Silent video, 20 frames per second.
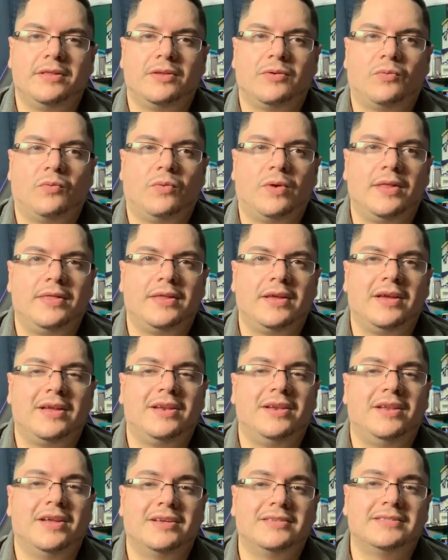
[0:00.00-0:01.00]
The one thing
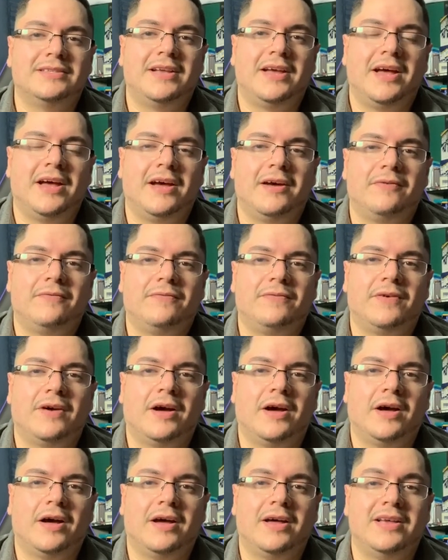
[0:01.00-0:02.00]
it doesn't have
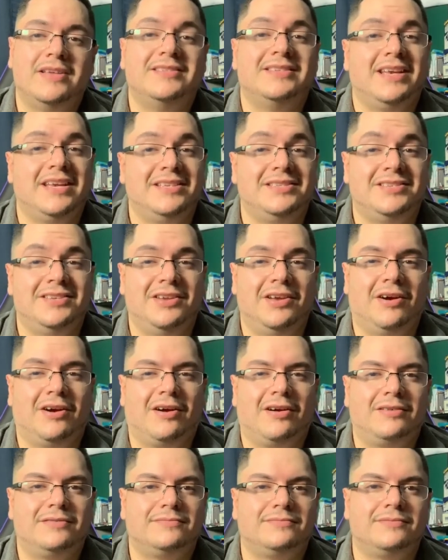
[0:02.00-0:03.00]
is
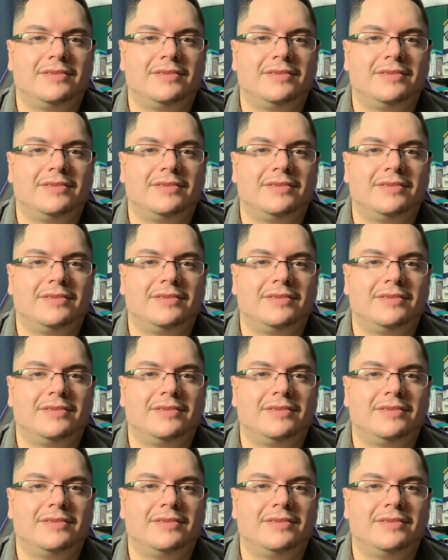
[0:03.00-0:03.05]
HDR,